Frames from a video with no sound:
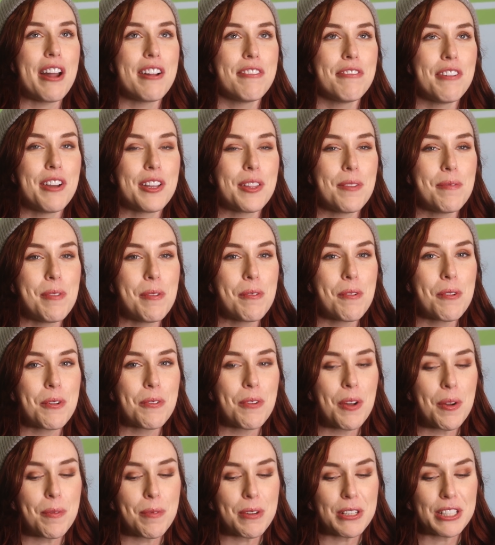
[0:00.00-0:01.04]
gratifying that people
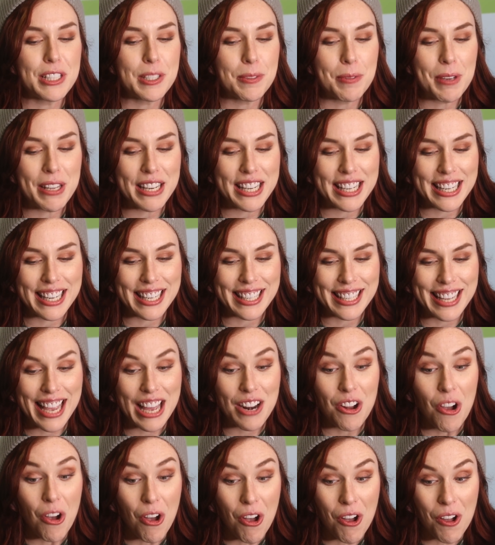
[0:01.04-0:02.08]
would want to participate in it
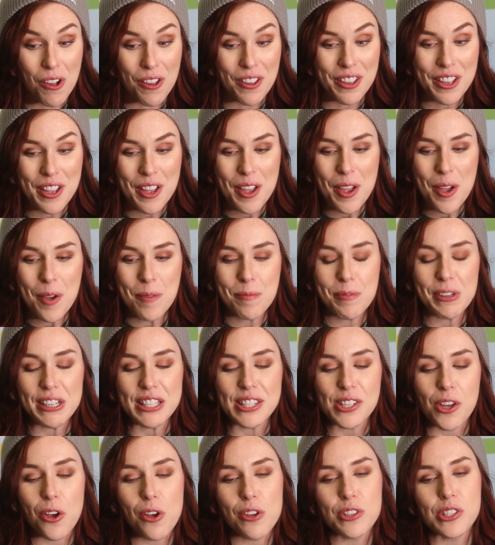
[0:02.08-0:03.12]
at all, but
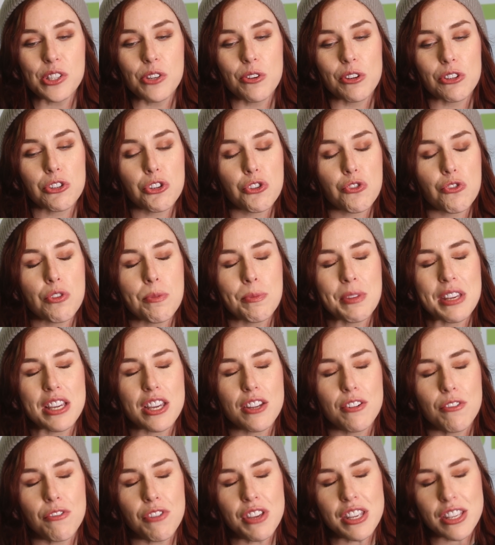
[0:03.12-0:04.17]
it's also extremely
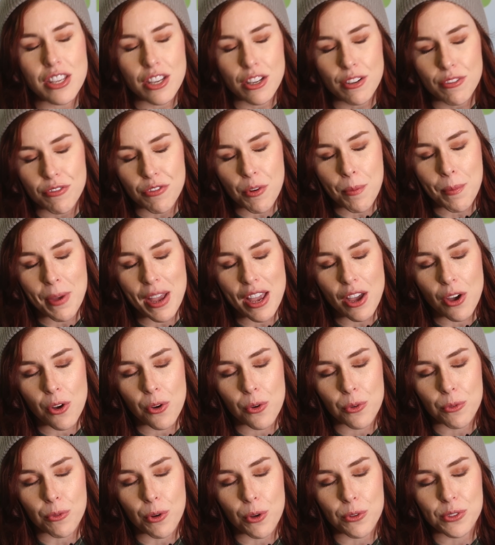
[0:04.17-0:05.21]
convenient for my
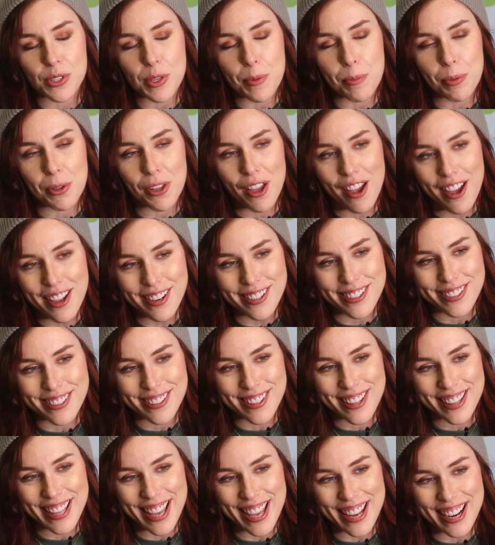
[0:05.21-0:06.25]
own Rosie plot
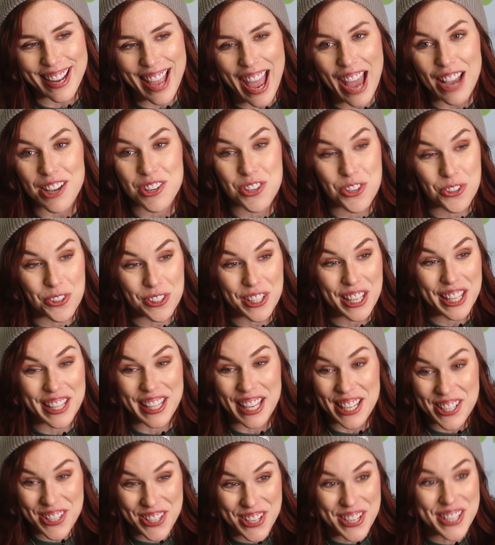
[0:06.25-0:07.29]
that actually,
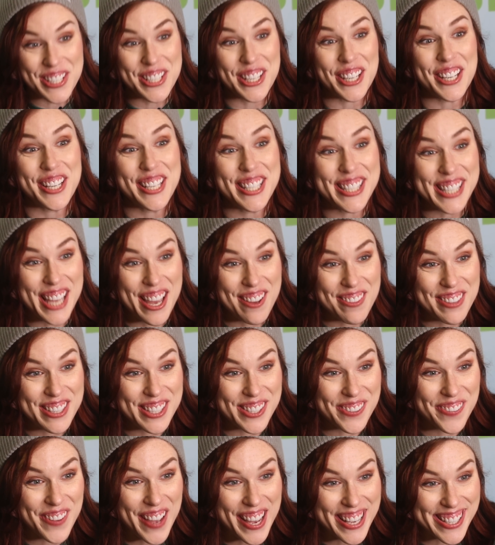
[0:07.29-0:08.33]
like, she does have
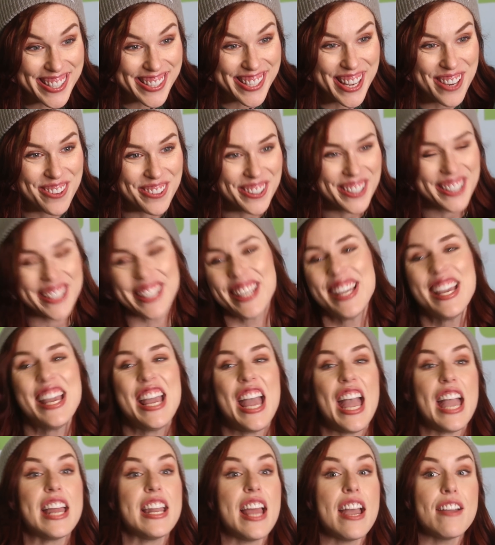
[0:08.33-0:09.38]
this vast network,
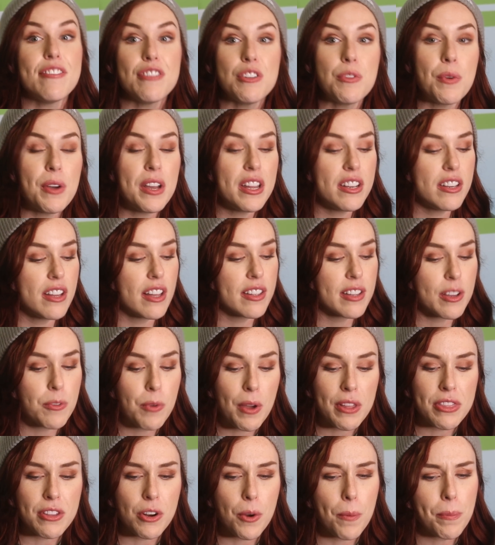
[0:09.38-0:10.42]
and everyone, like,
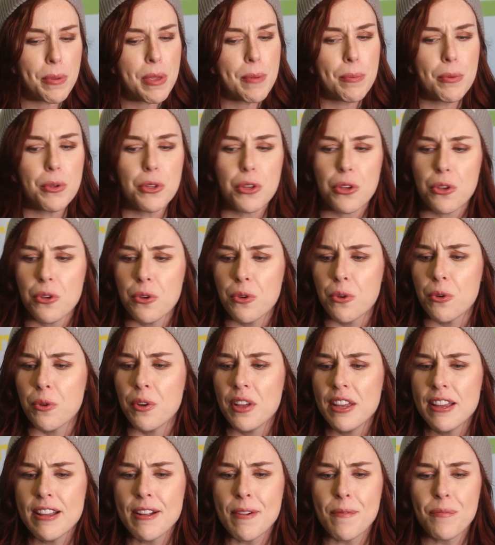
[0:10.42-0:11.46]
there are people
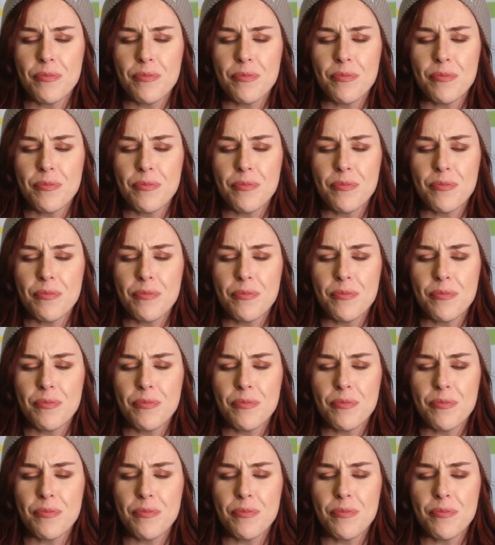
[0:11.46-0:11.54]
who